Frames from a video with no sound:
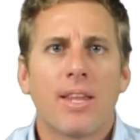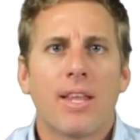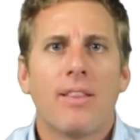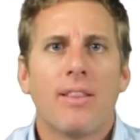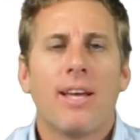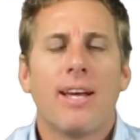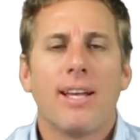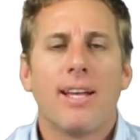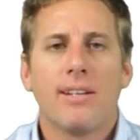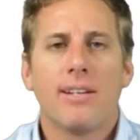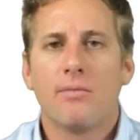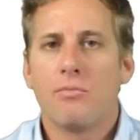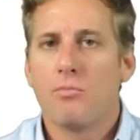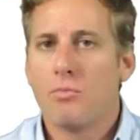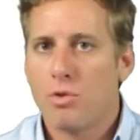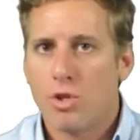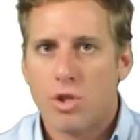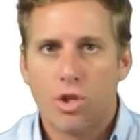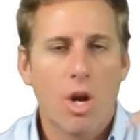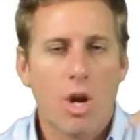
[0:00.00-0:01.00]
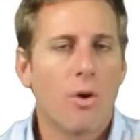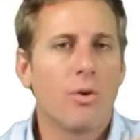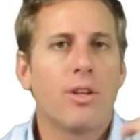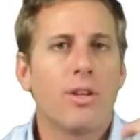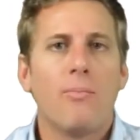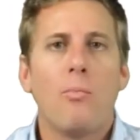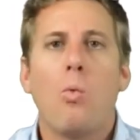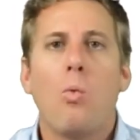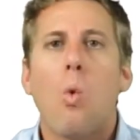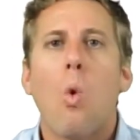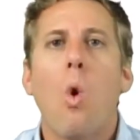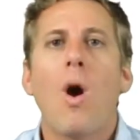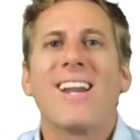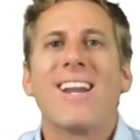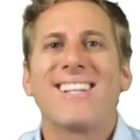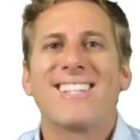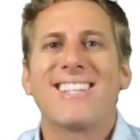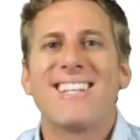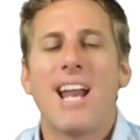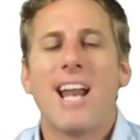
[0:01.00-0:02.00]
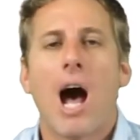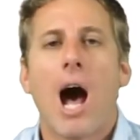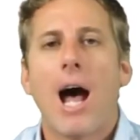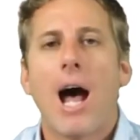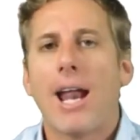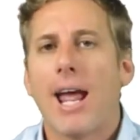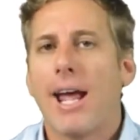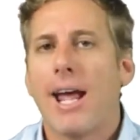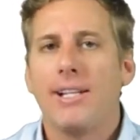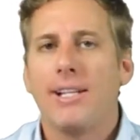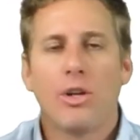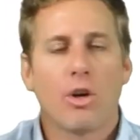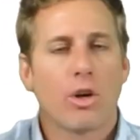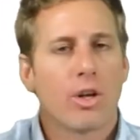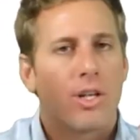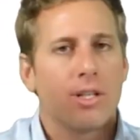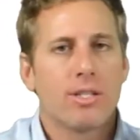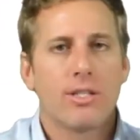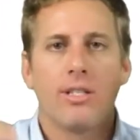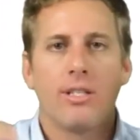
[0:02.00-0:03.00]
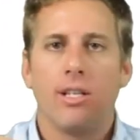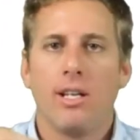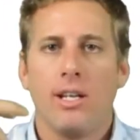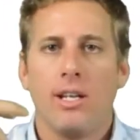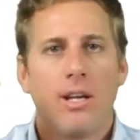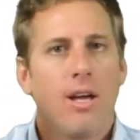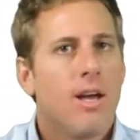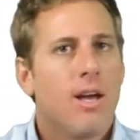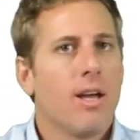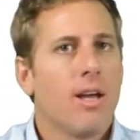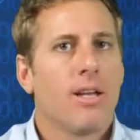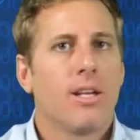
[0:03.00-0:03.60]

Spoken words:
then show them what it's not, and you're going to see,